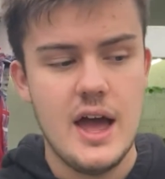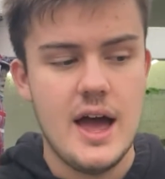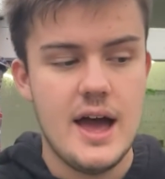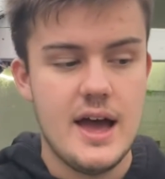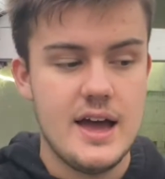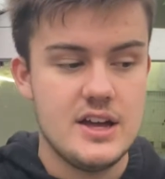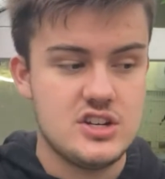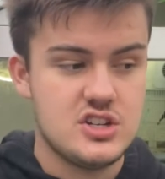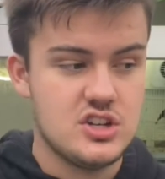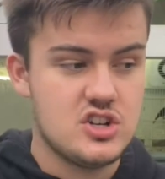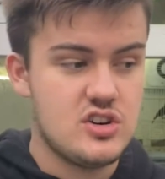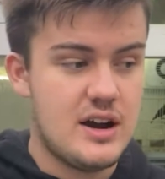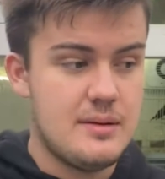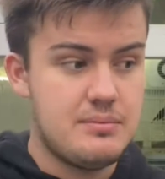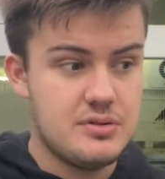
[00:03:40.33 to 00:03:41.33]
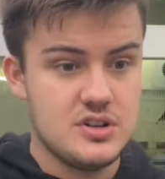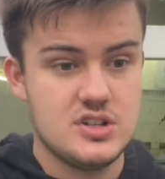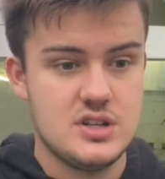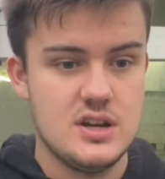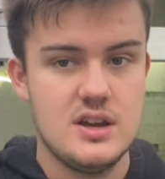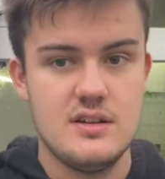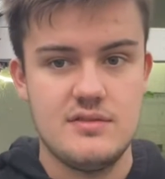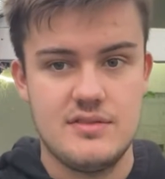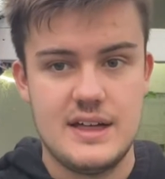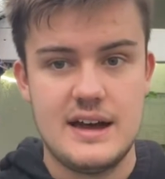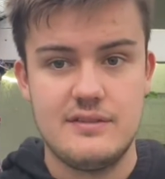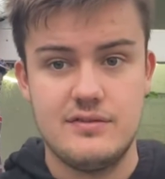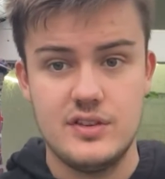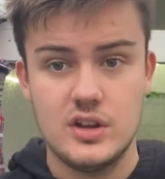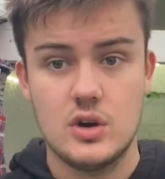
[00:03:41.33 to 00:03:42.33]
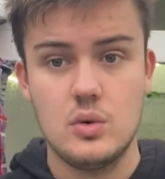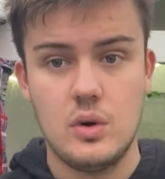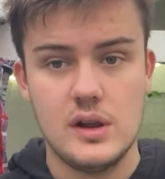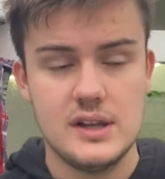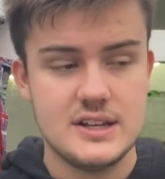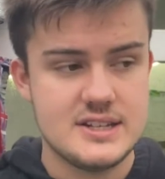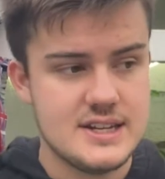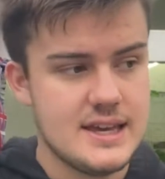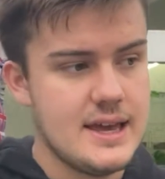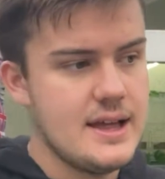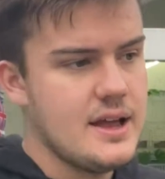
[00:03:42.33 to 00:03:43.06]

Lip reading: to try and preserve that for the quality.